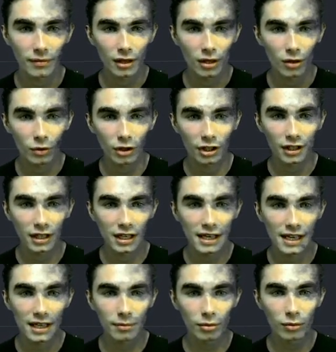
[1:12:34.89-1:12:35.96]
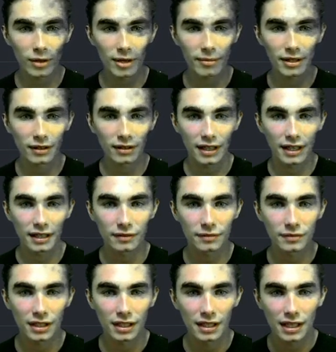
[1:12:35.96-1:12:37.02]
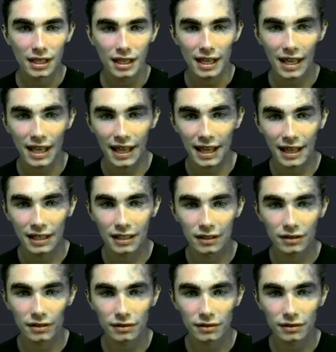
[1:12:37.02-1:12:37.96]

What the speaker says: We're going to enable WebLN, and